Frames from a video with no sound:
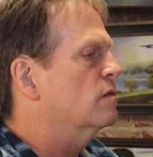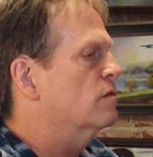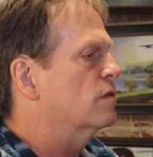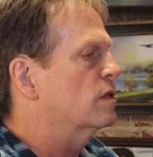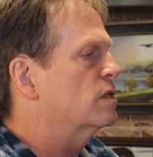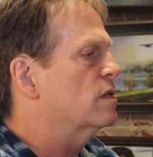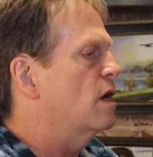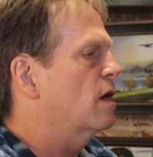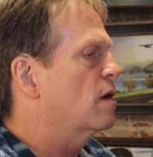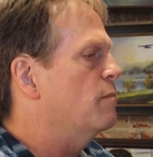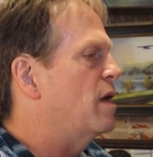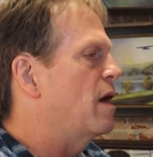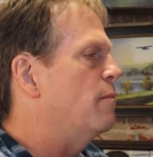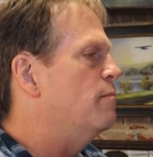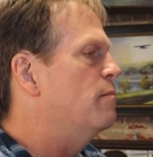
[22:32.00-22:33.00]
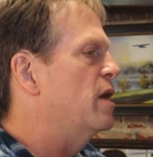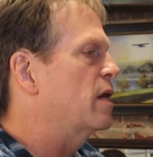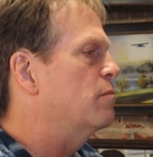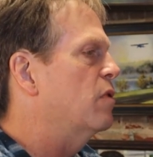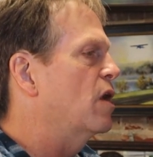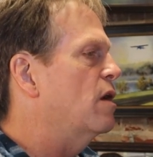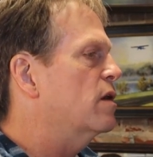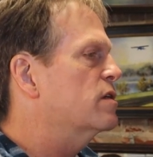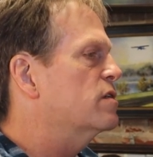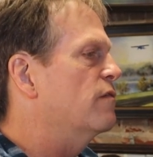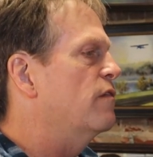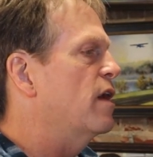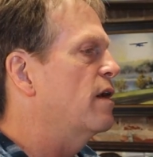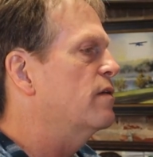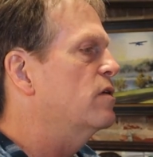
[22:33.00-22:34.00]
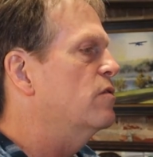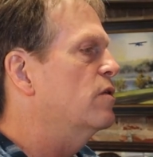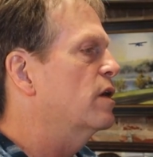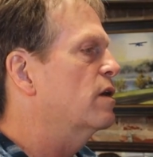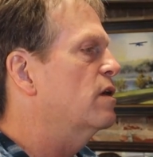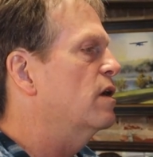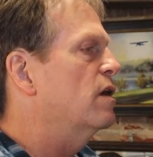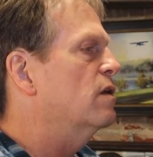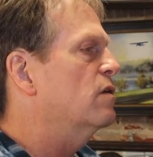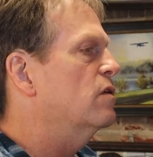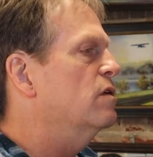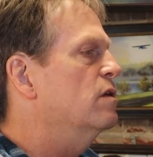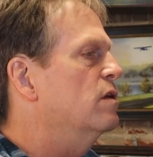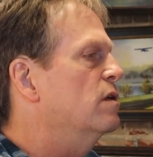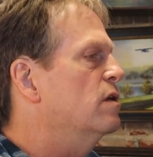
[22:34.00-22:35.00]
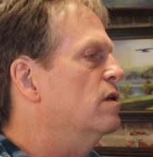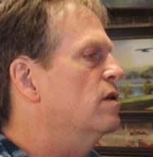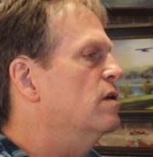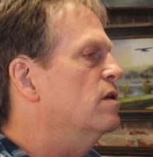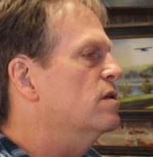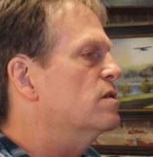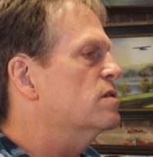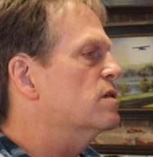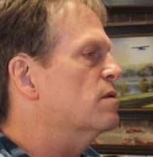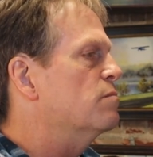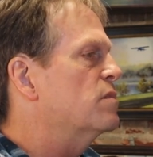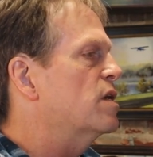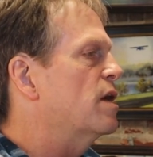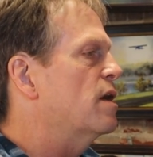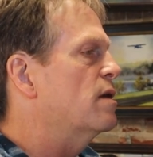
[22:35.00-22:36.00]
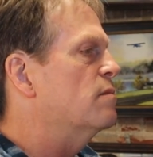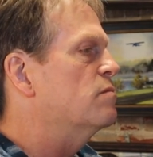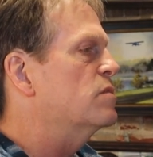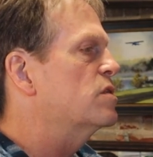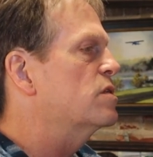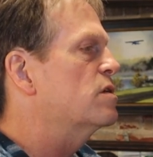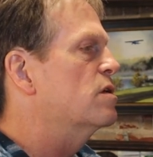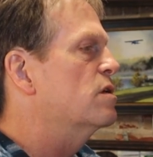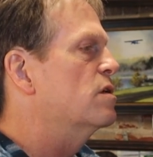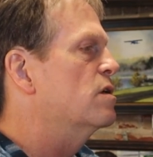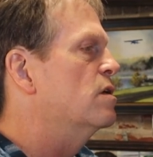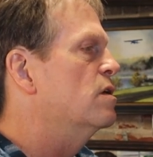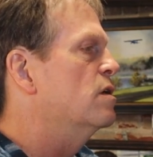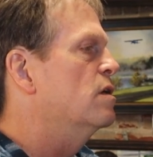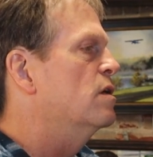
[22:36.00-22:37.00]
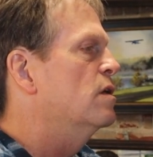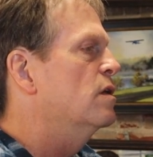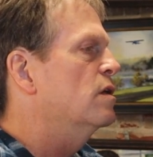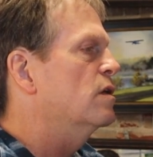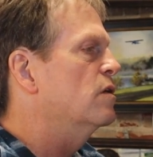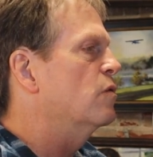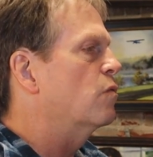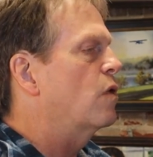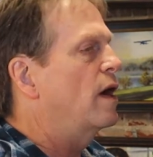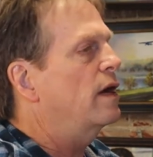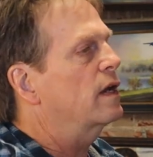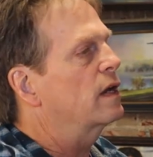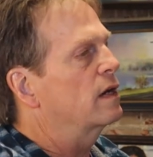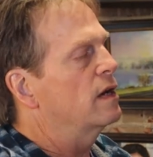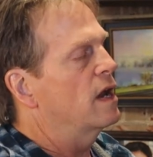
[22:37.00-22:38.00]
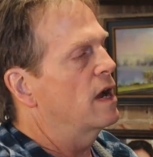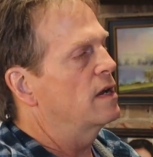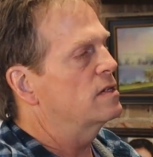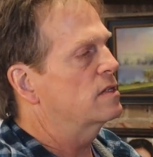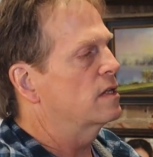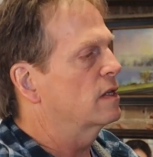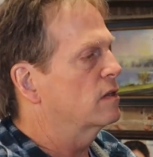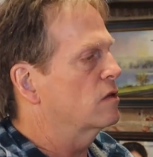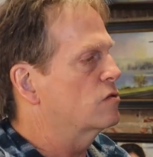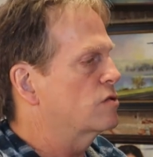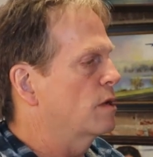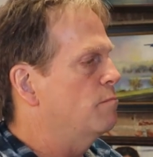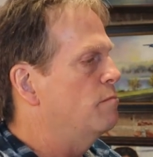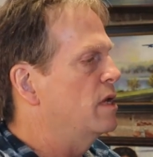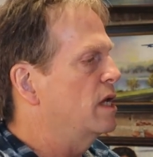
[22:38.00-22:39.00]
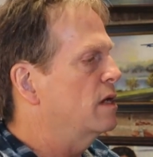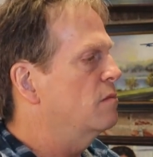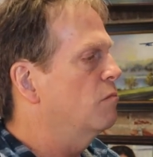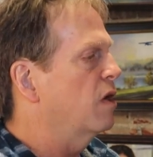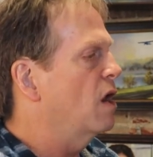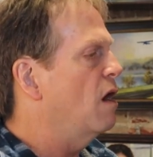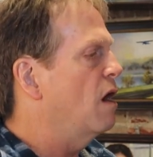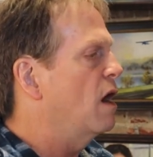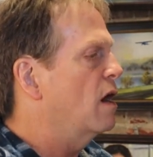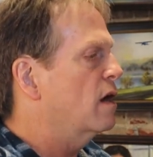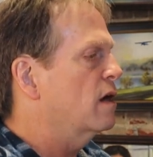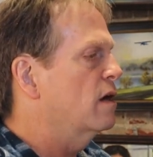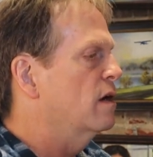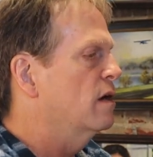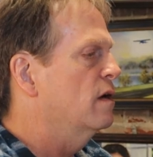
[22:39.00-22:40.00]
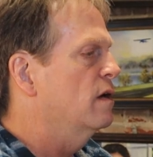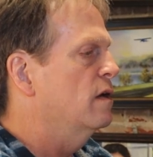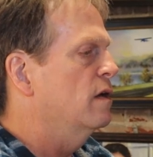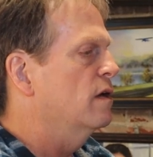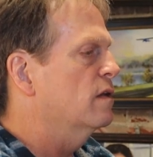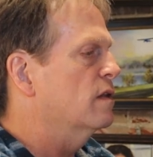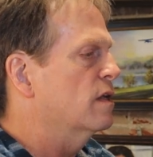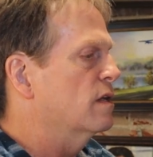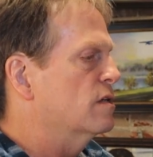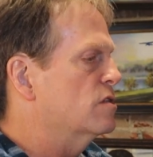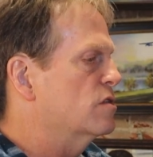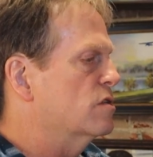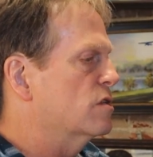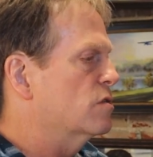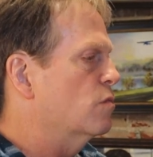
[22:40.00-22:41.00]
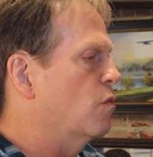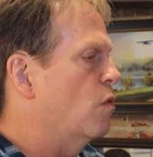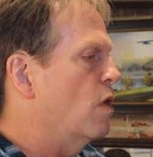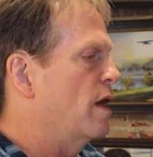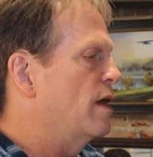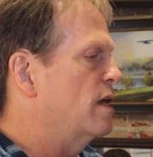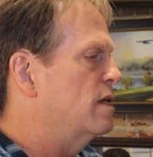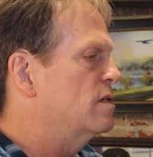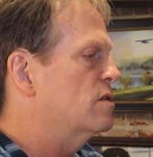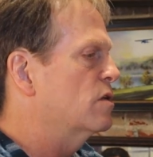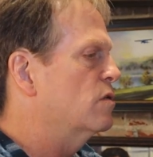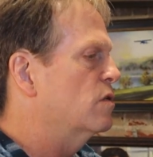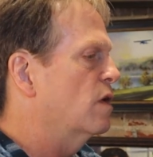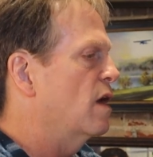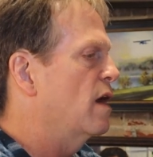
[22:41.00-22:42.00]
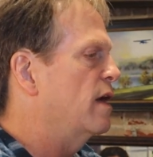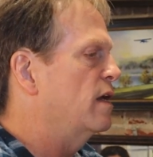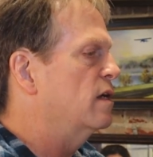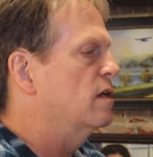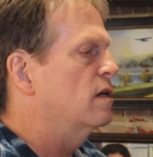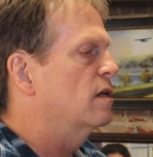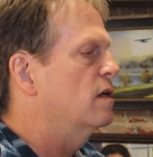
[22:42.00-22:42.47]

When we talk about big blocks of value in color. Sometimes you recognize that there's a big block that is just way too light